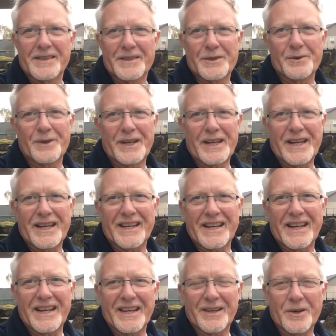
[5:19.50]
So again,
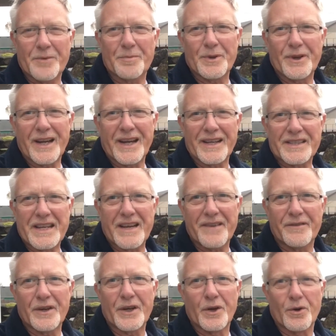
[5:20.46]
I hope you guys
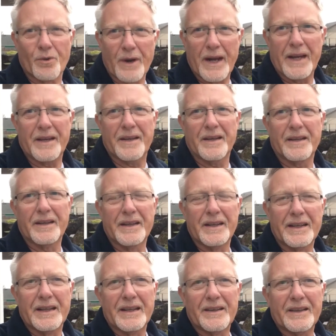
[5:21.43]
have a great
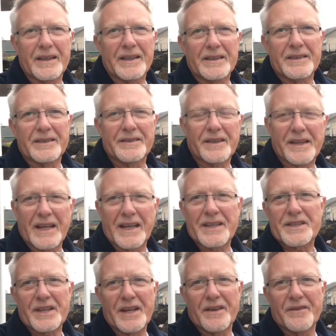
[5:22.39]

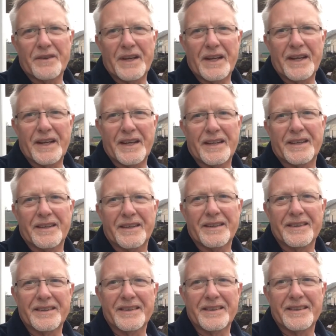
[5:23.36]
Thanksgiving and
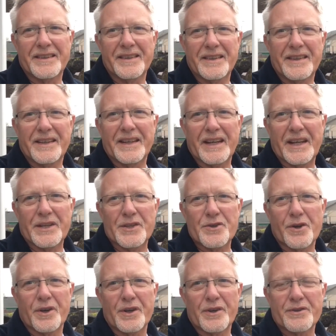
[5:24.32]

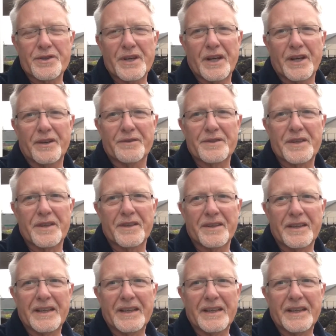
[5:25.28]
enjoy yourselves.